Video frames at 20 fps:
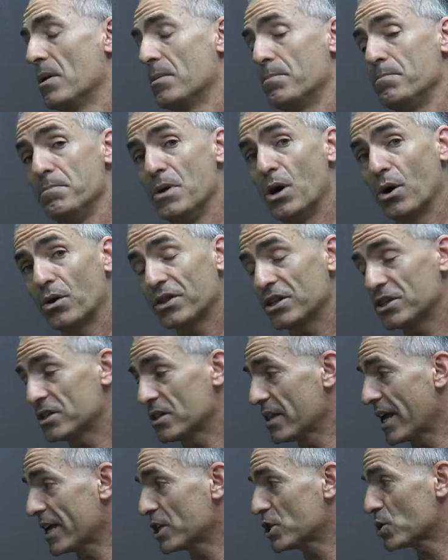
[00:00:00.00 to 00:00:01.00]
milk
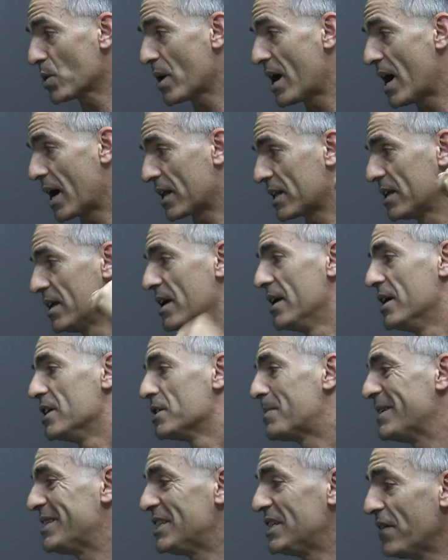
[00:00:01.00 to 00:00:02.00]
thistle extract,
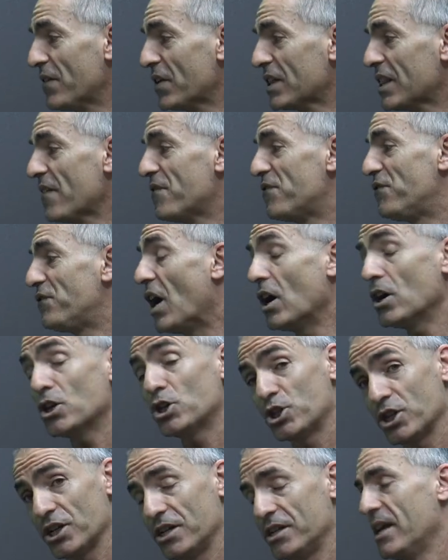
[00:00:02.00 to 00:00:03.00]
specifically
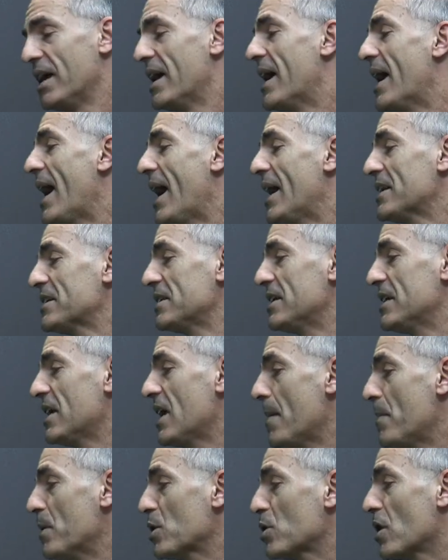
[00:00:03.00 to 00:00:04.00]
functioned as an
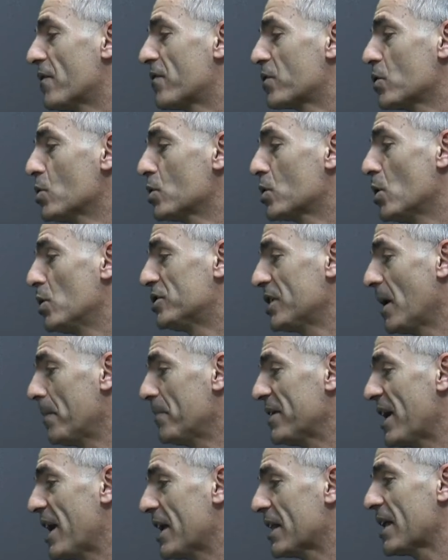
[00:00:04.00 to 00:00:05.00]
inhibitor of glucose
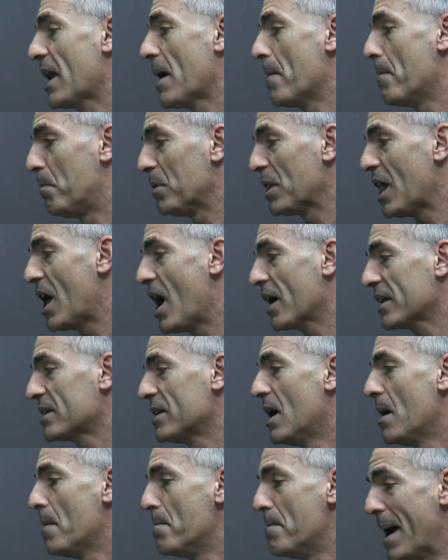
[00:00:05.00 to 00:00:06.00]
uptake and blocked
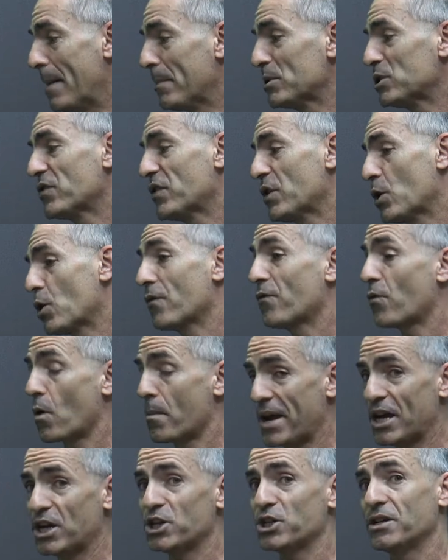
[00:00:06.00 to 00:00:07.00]
mammosphere
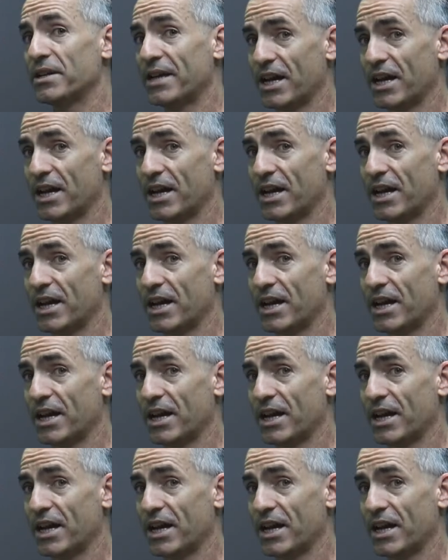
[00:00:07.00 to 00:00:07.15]
formation,